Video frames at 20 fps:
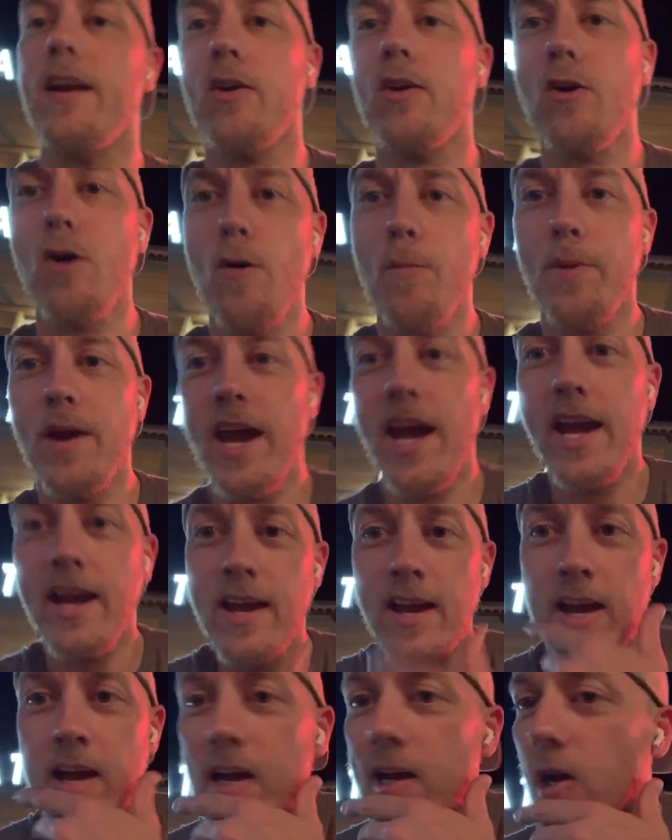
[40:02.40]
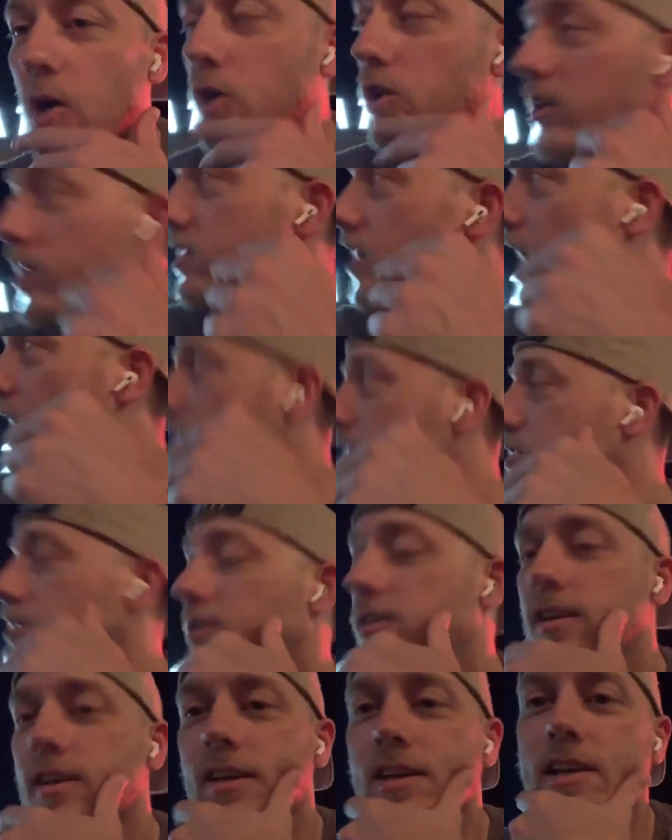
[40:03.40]
on a copay. Go to the
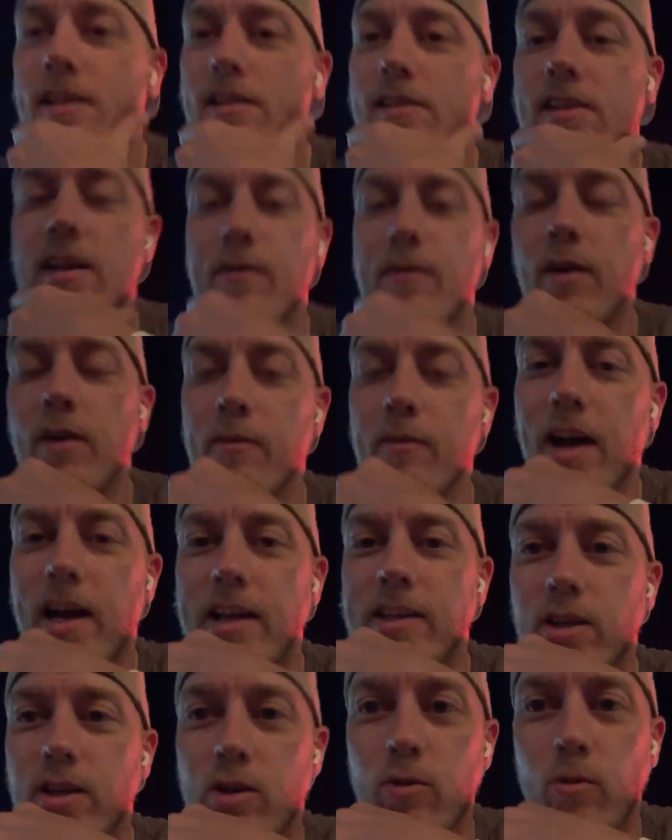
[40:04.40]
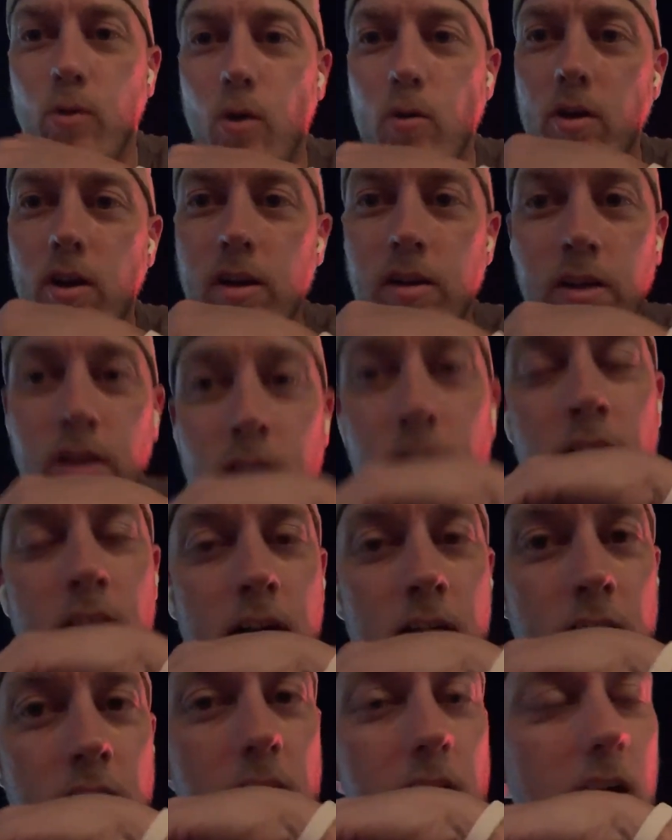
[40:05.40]
doctor, see if I've got the corona.
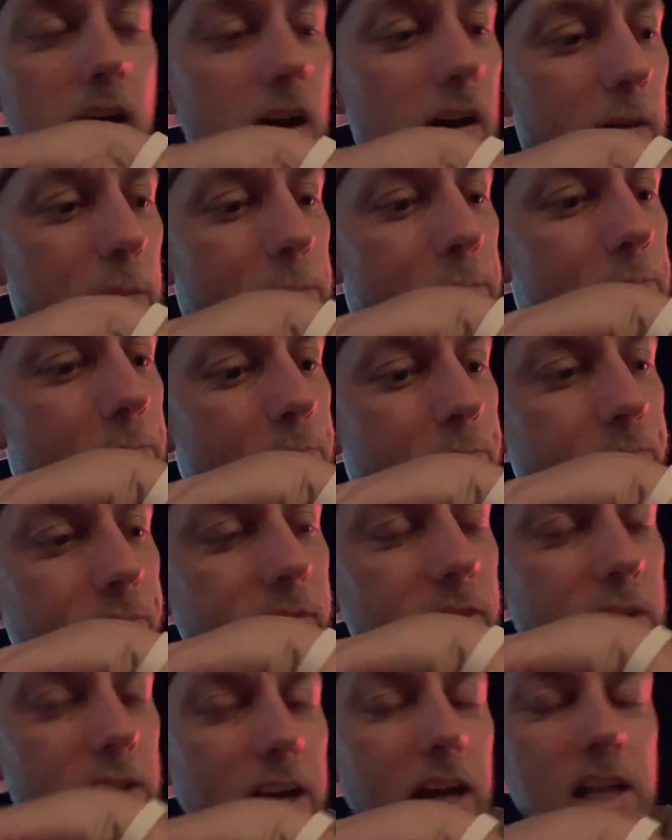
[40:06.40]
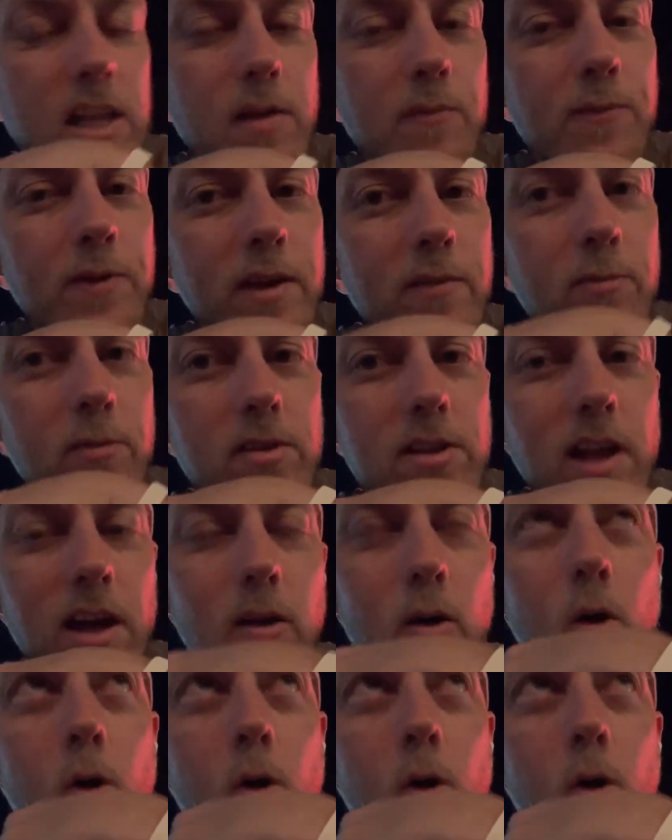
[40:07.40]
Got some fevers at